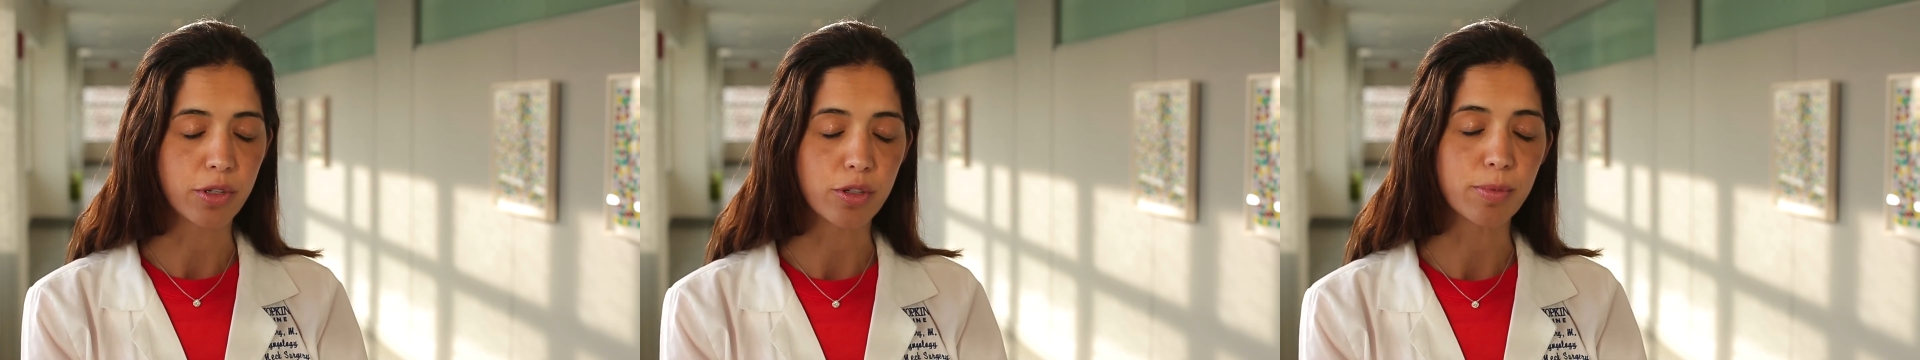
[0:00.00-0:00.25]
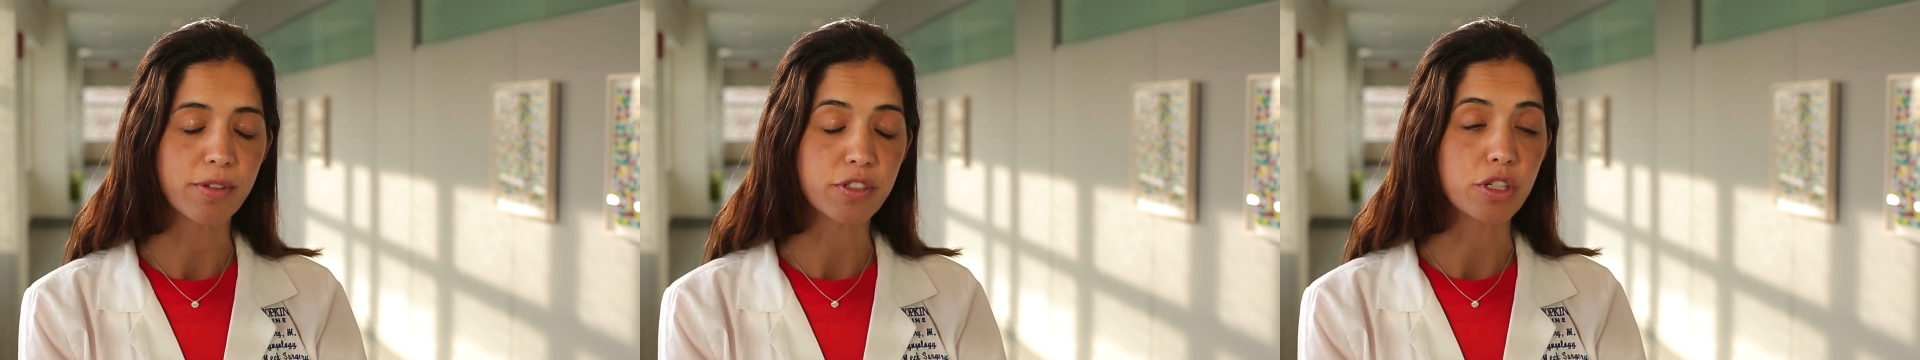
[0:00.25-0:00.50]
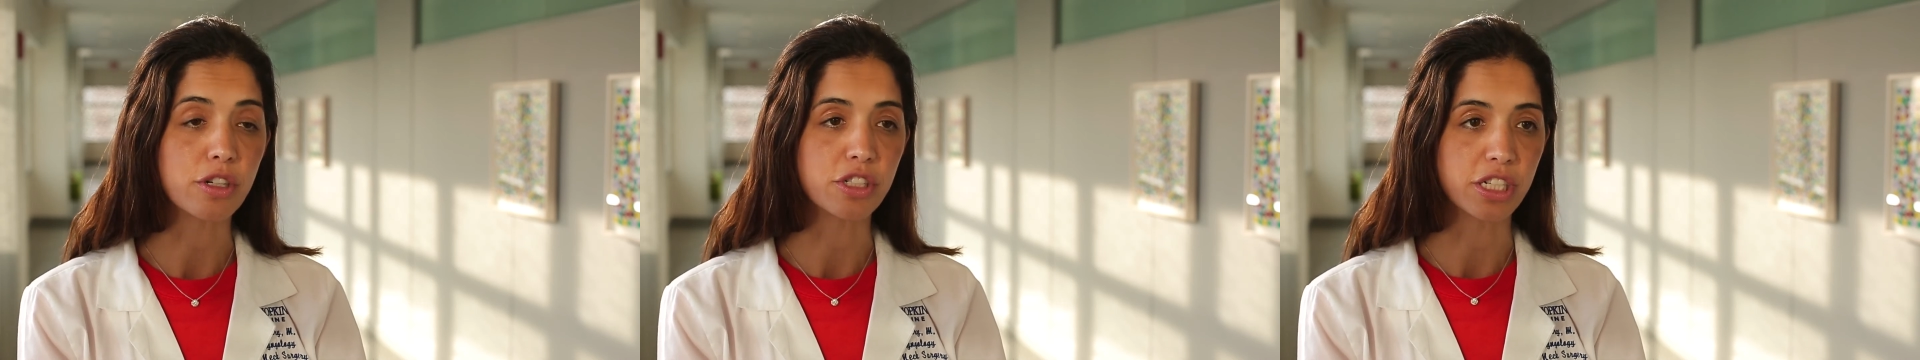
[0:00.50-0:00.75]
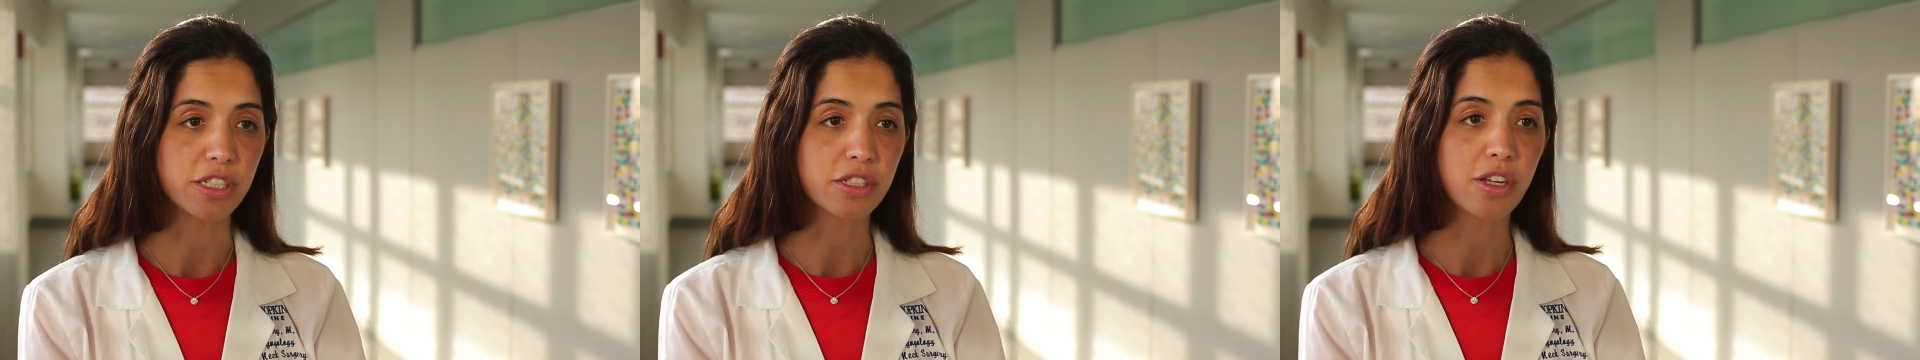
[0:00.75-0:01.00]
the group of
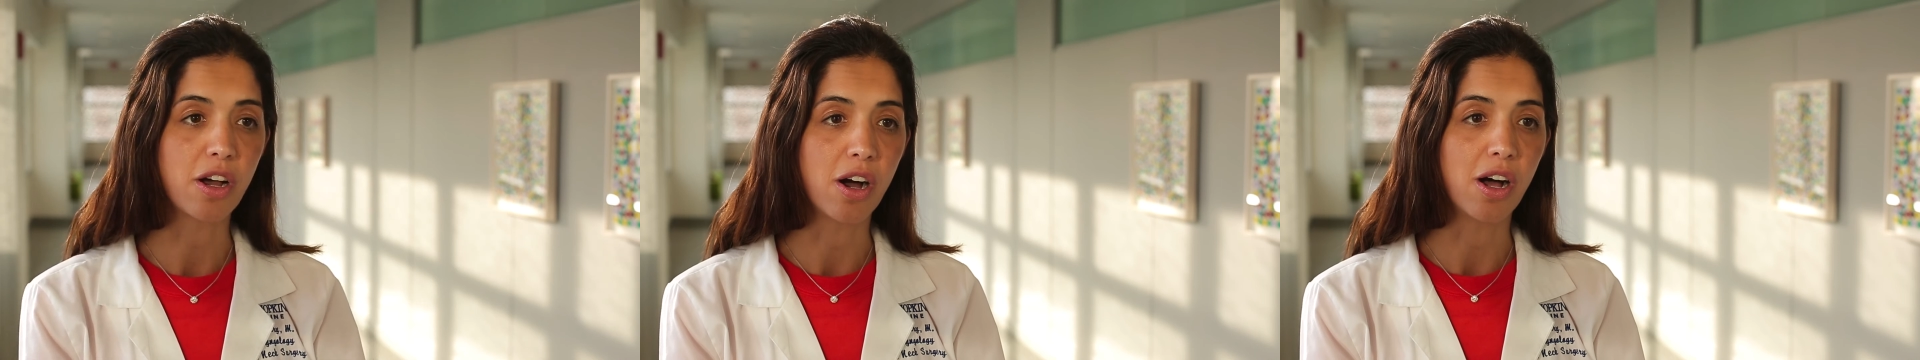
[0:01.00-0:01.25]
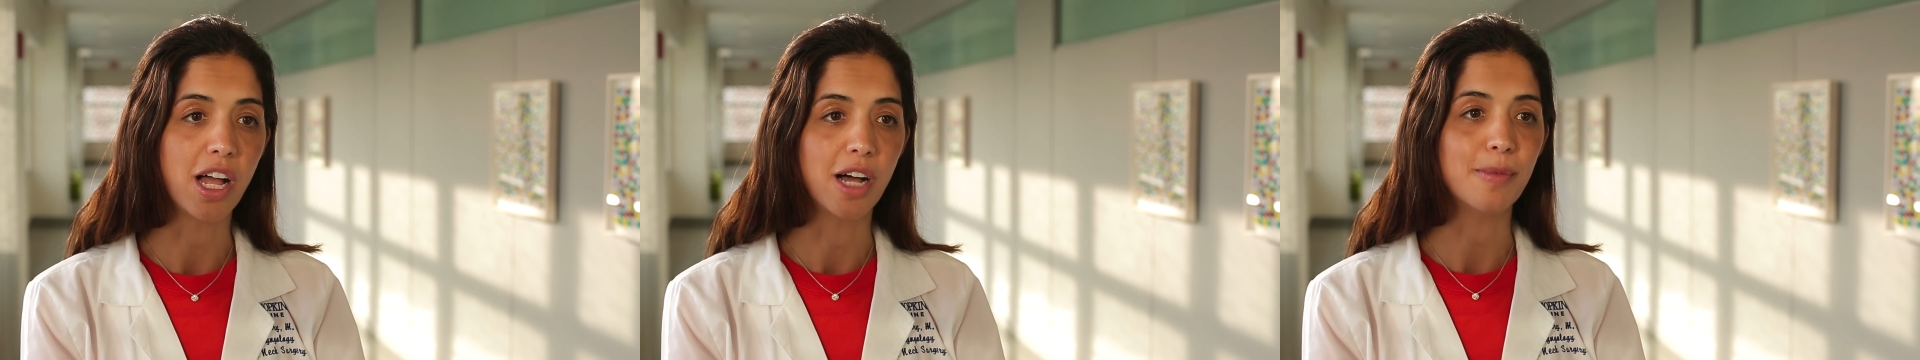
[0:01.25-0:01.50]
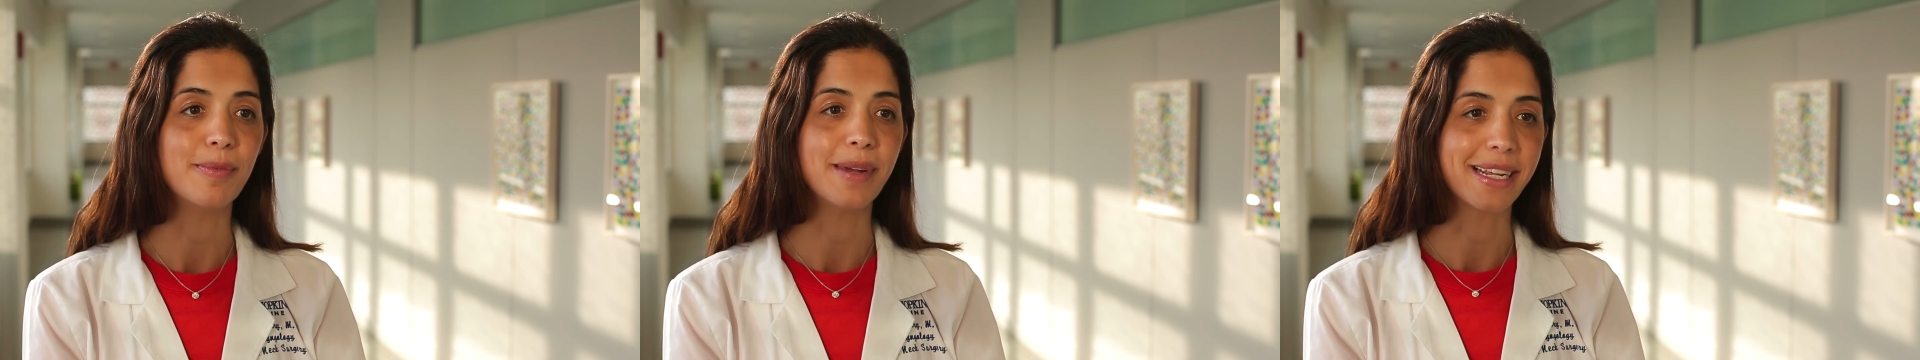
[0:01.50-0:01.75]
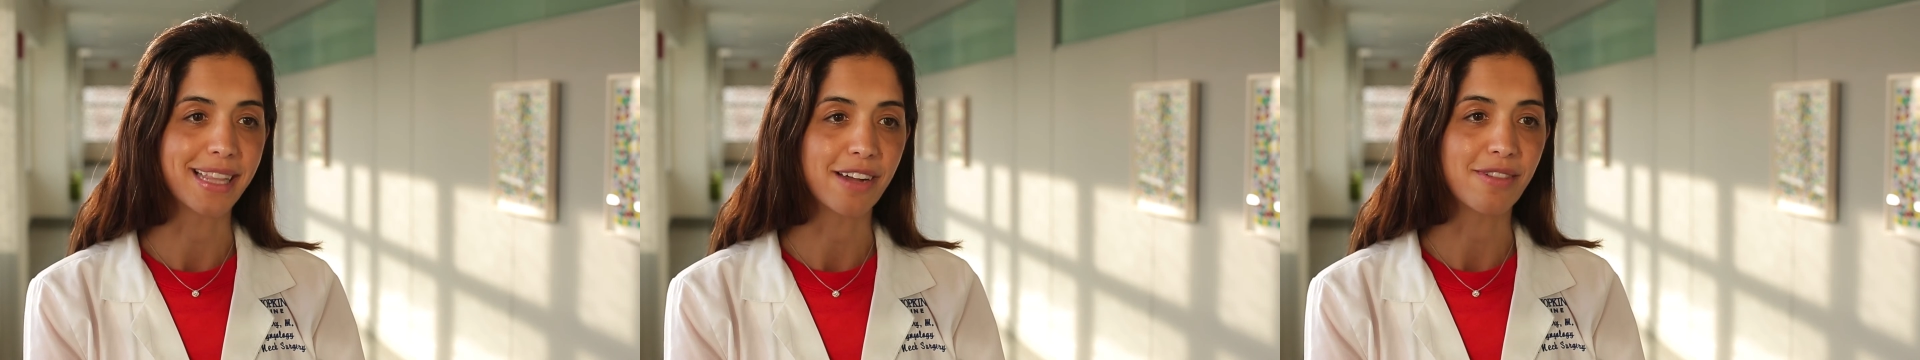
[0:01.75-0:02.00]
surgeons all help
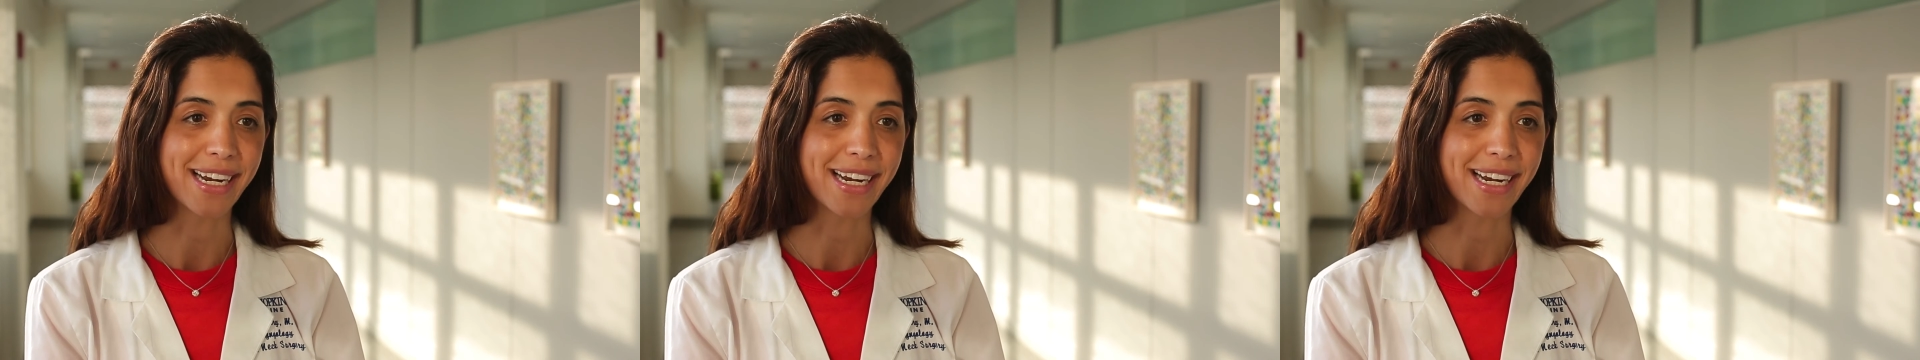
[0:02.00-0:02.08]
make that